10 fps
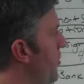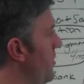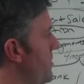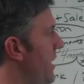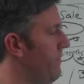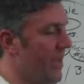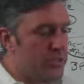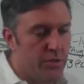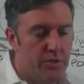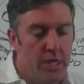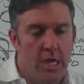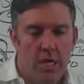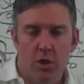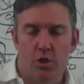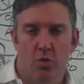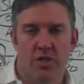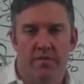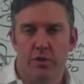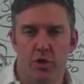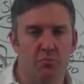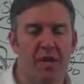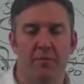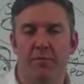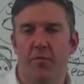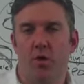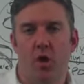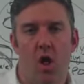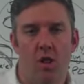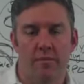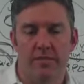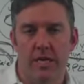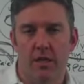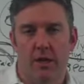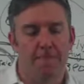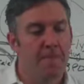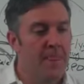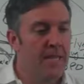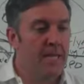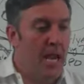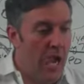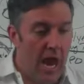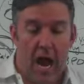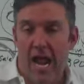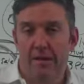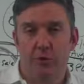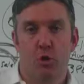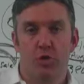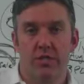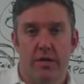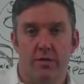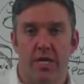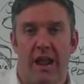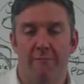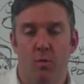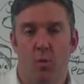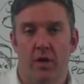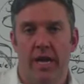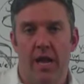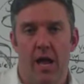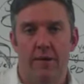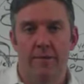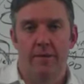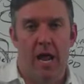real estate investors. These short sale investors, just pick up the phone and call them and say, look, I have short sales that I've been working on.